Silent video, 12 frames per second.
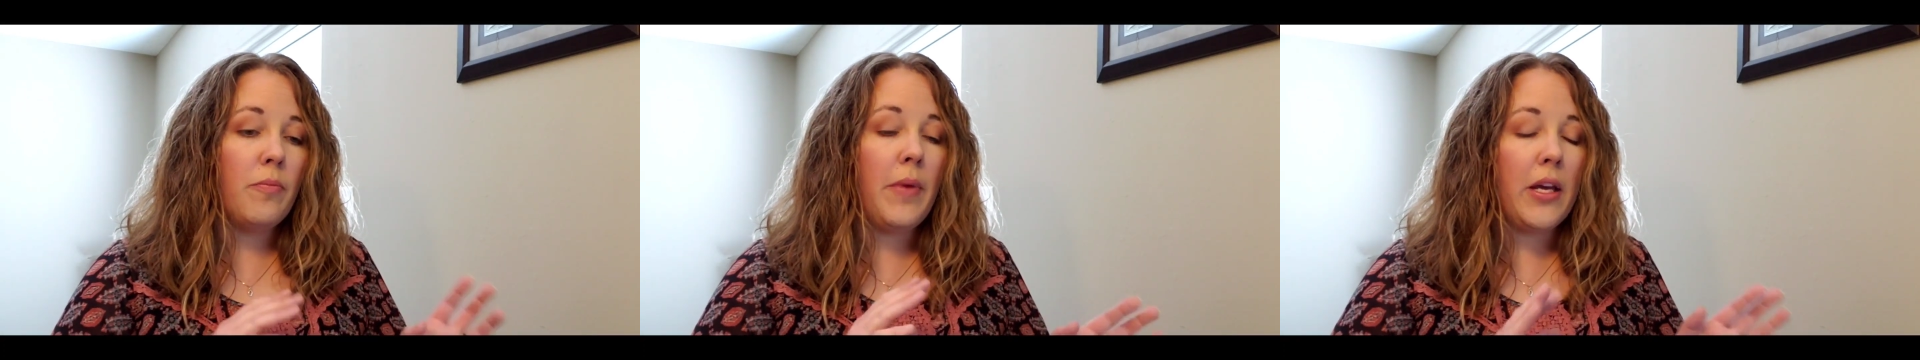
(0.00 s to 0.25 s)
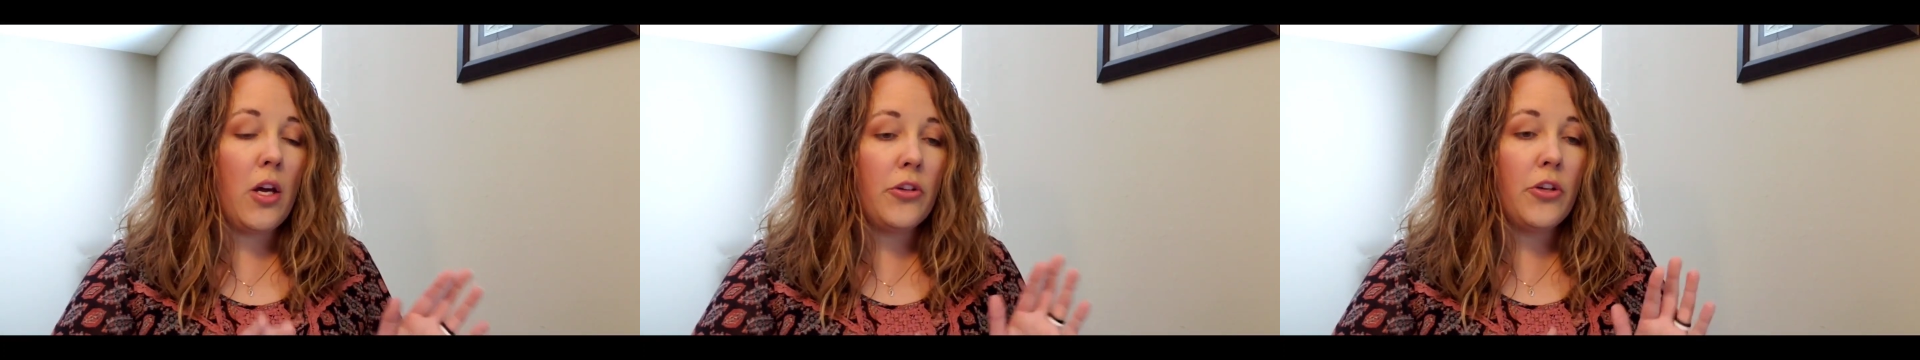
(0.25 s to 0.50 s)

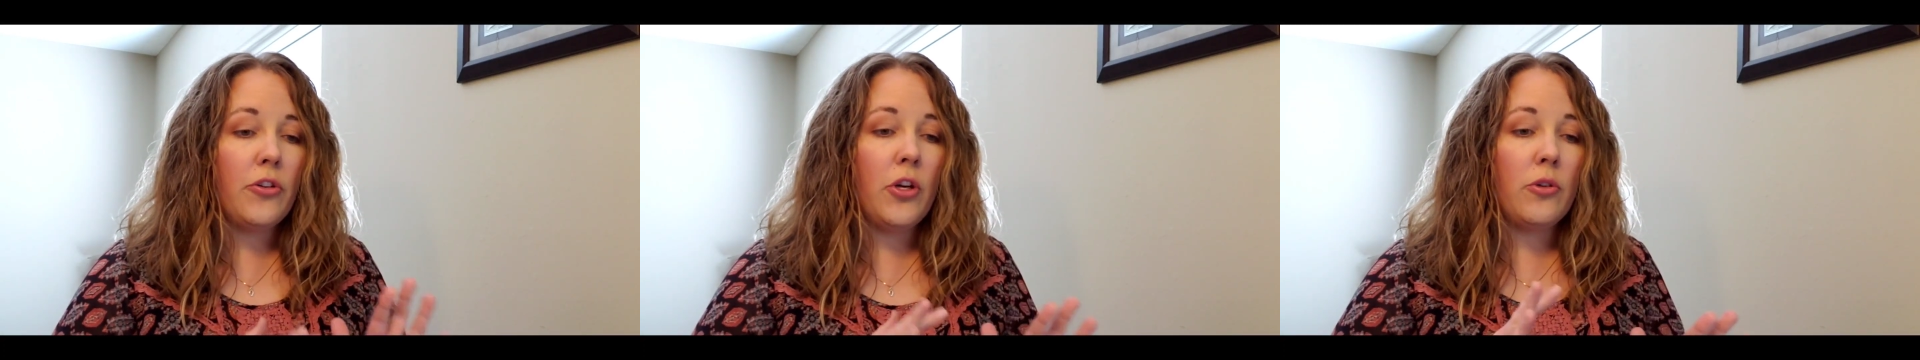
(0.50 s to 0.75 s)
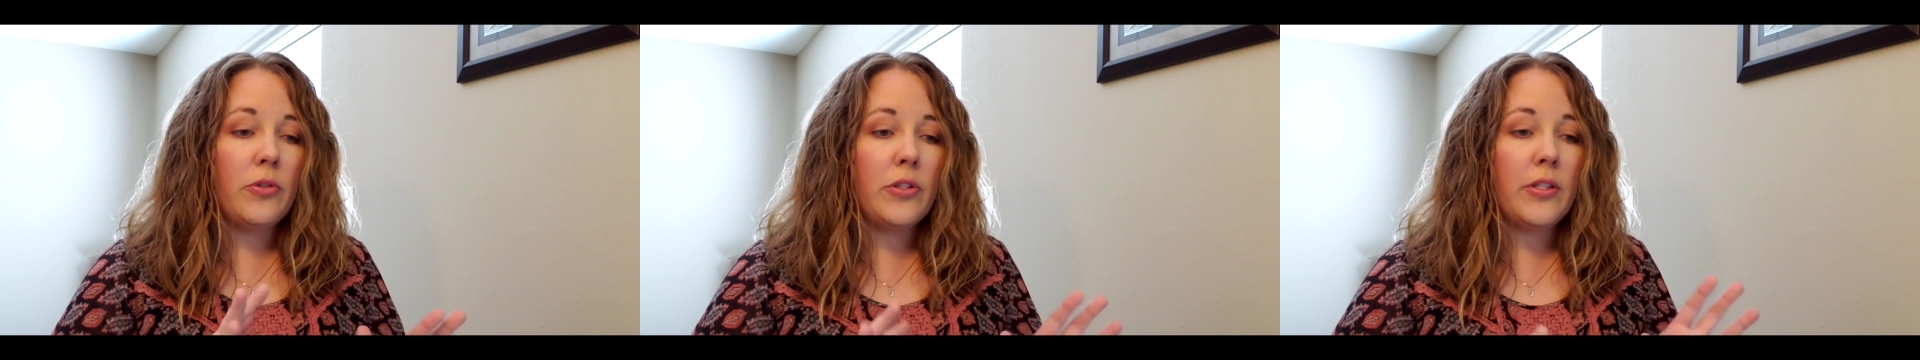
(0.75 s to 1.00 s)
make all your
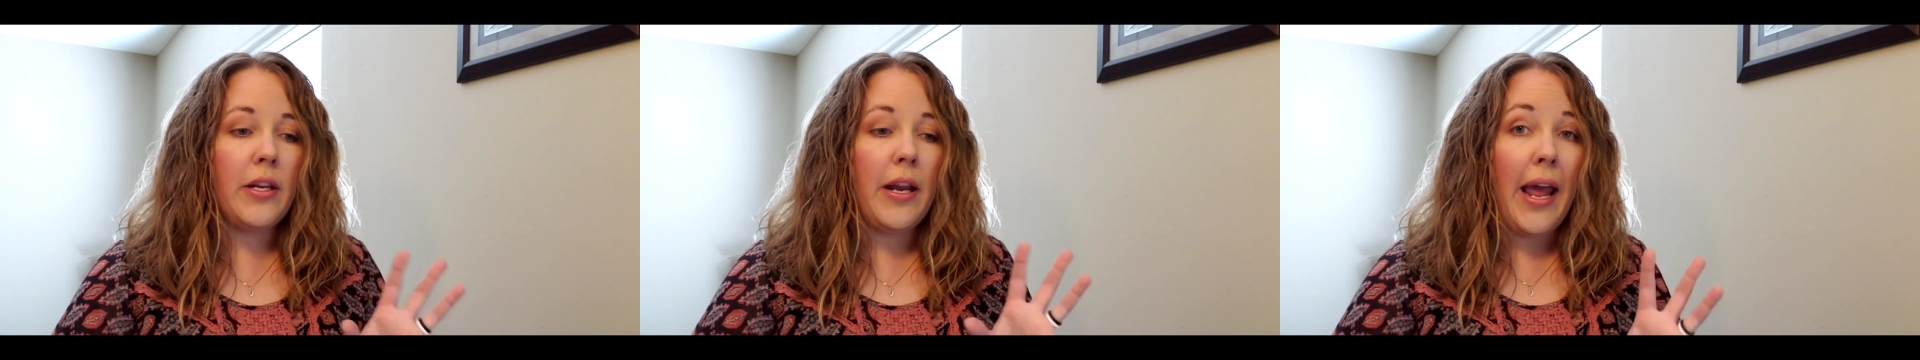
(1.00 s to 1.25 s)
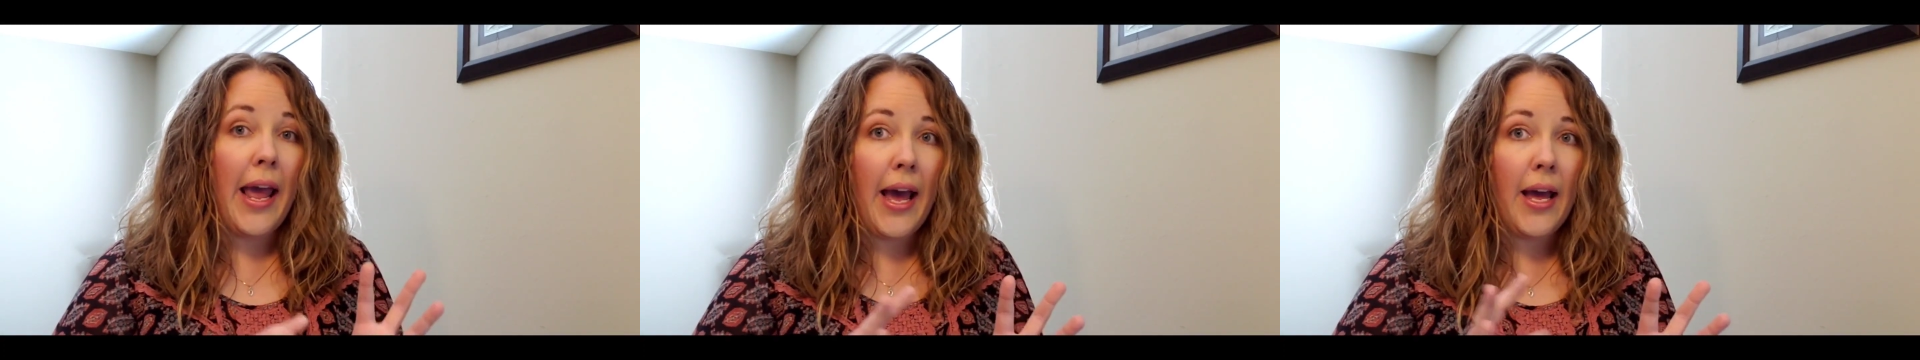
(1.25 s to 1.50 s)
notes
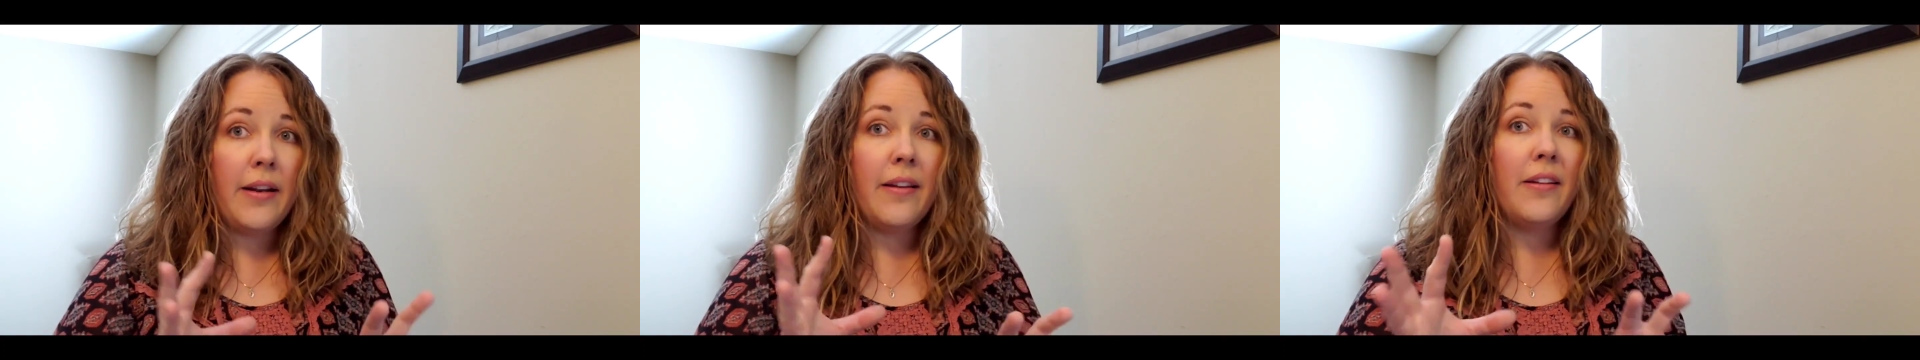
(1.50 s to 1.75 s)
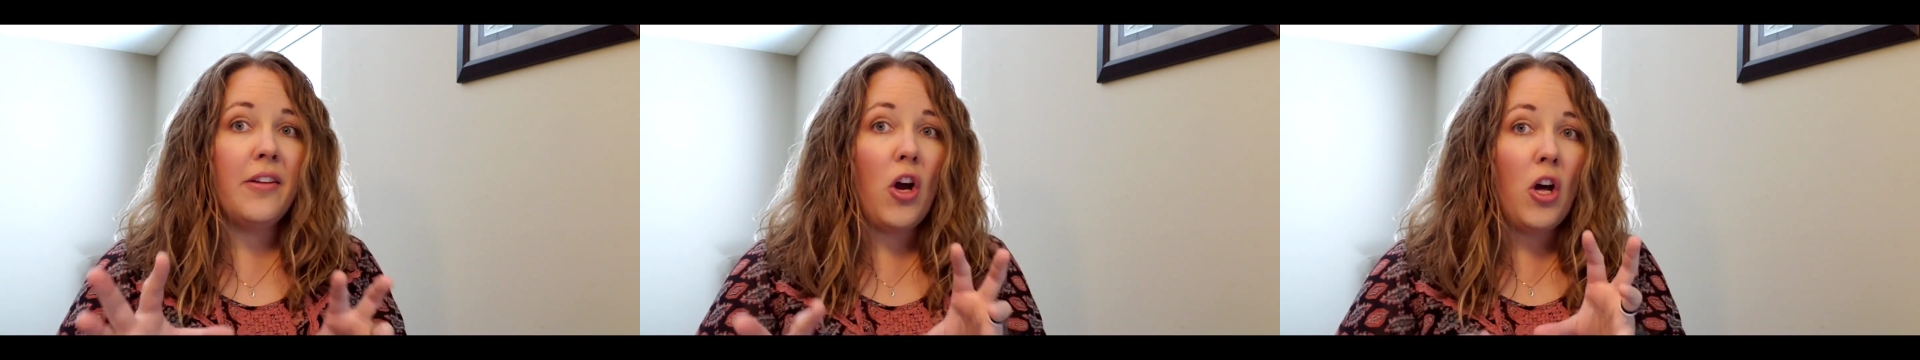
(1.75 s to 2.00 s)
and
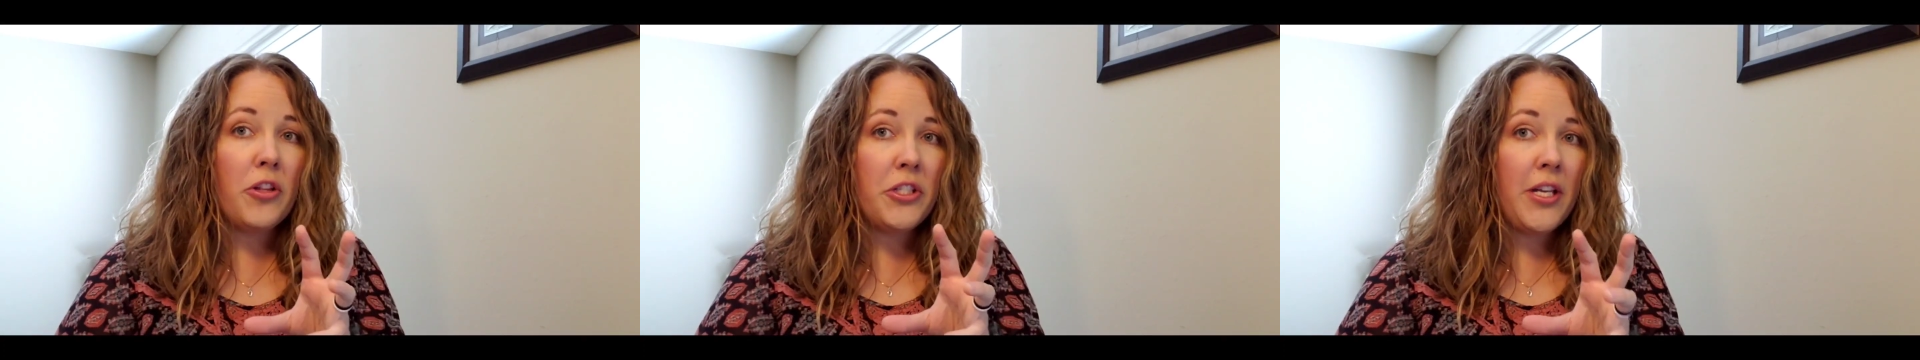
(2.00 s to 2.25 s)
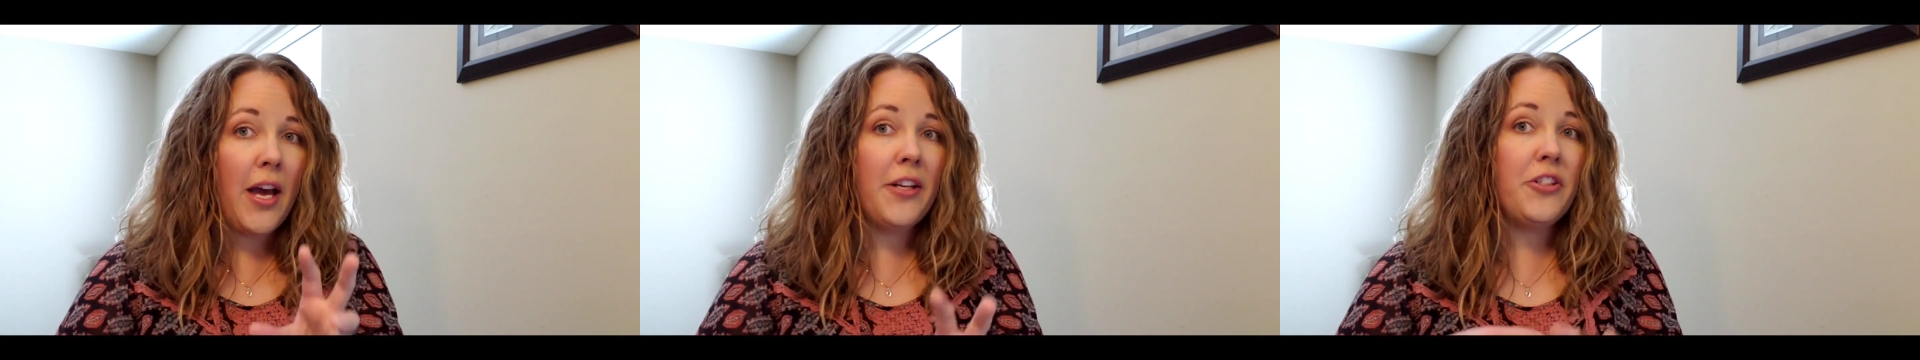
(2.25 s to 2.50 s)
add all the
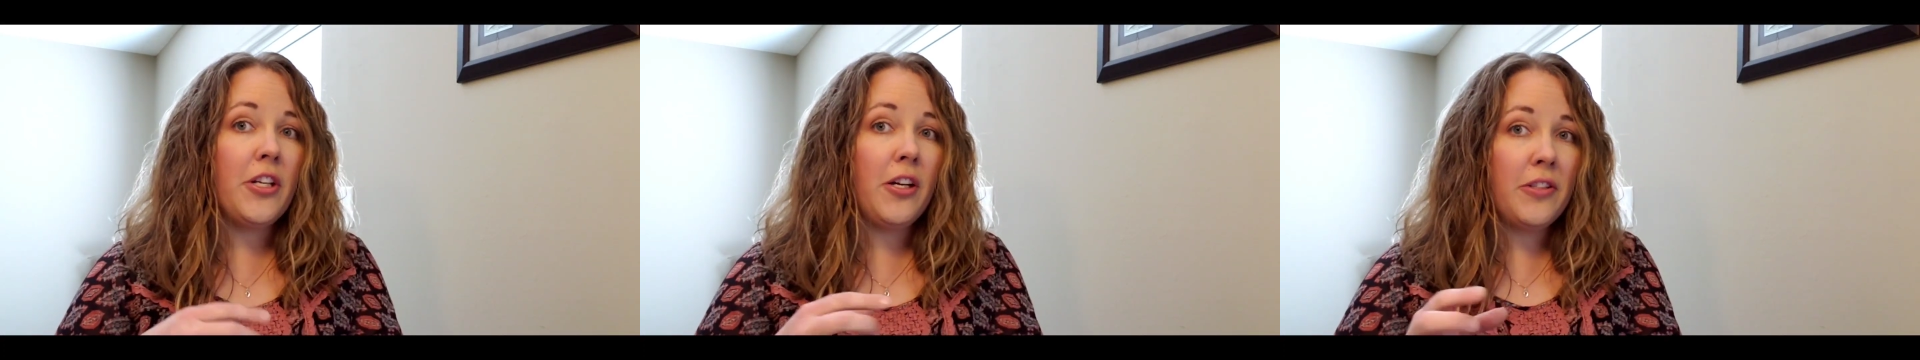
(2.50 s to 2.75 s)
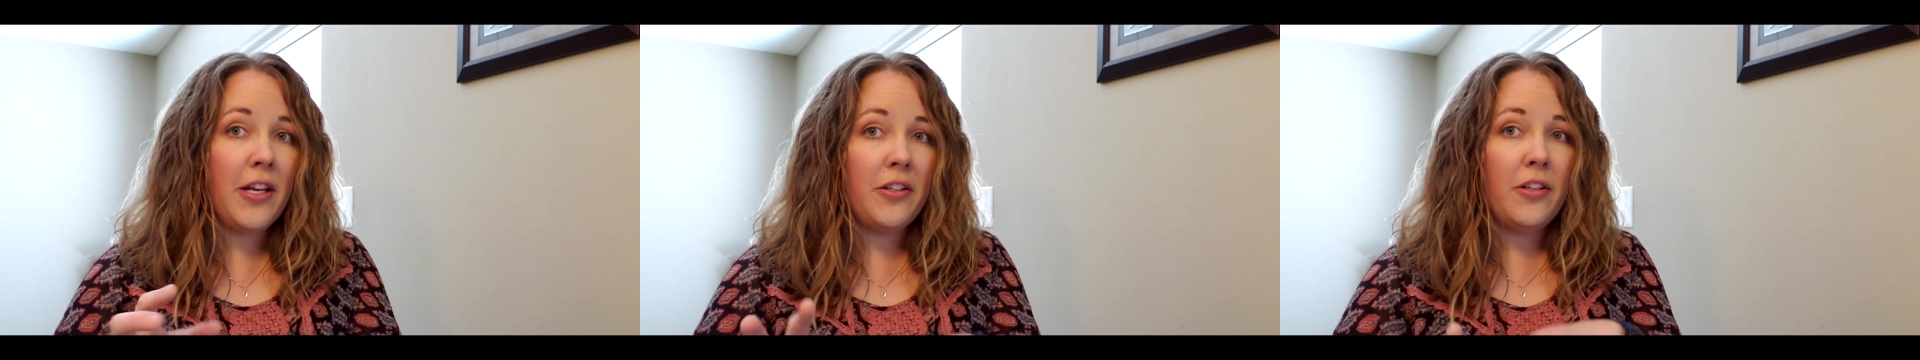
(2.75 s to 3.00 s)
Todd
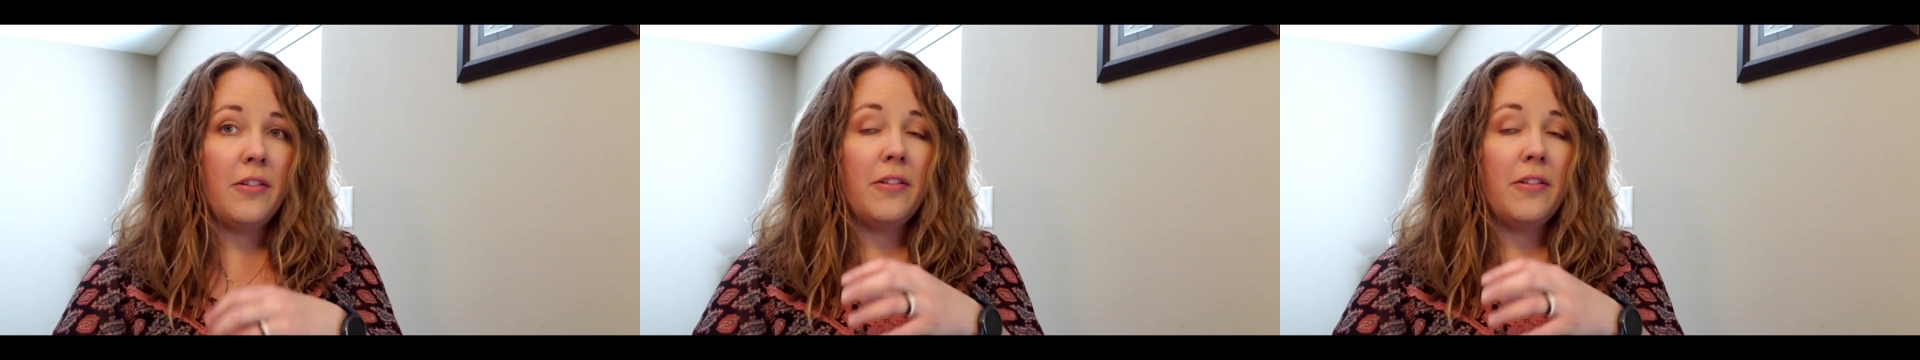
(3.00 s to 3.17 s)
Shellnut